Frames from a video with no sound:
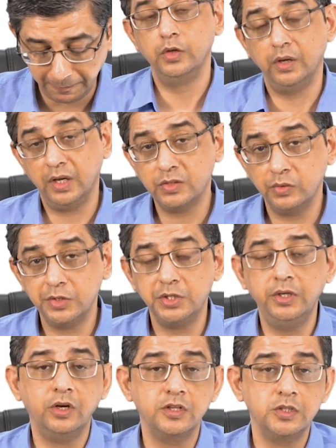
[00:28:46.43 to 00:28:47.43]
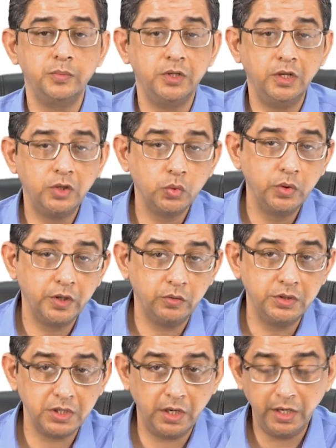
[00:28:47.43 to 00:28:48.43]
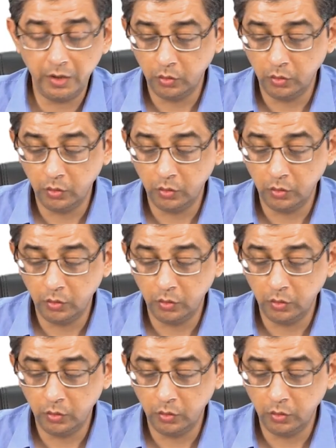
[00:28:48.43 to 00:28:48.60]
The next question talks about a 2-year-old child